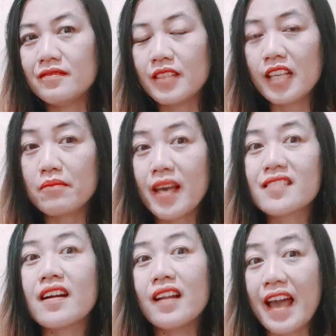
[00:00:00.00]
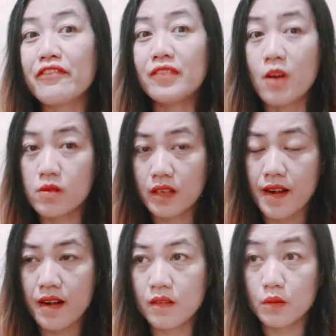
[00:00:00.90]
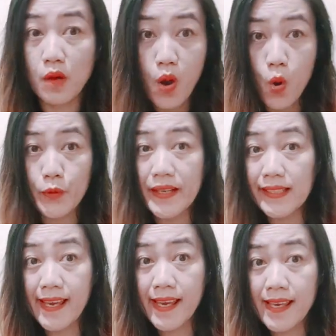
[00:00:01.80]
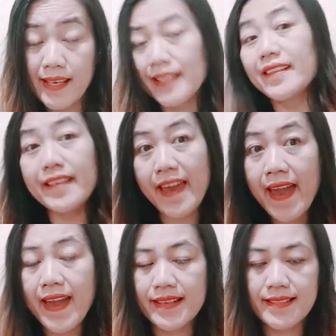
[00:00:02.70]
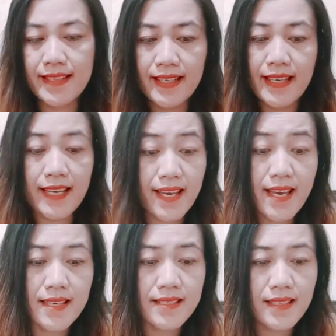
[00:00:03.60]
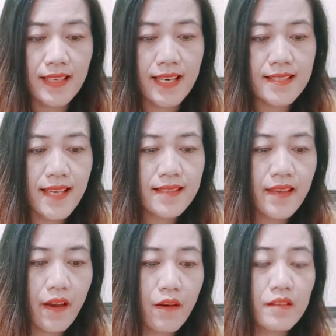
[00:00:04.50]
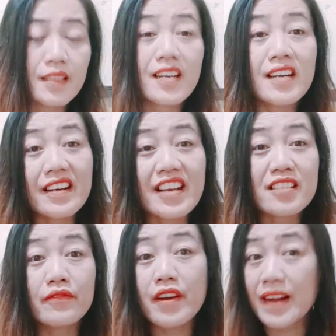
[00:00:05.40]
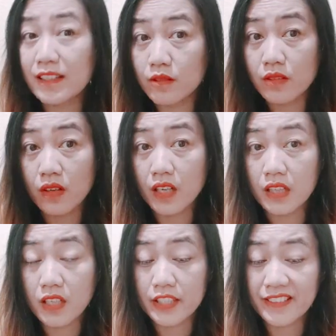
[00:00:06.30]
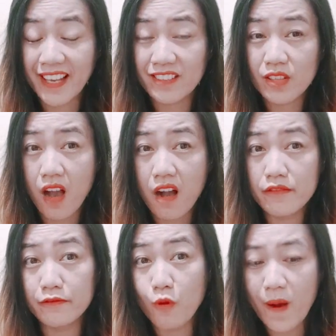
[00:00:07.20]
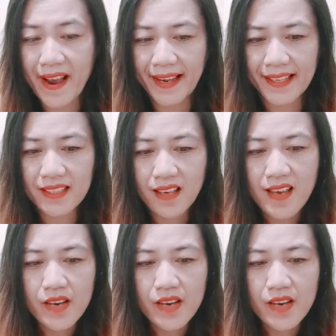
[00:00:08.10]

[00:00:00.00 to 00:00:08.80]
It makes our life longer. Oh, really? Yes, it is. It says here the resveratrol content of wine.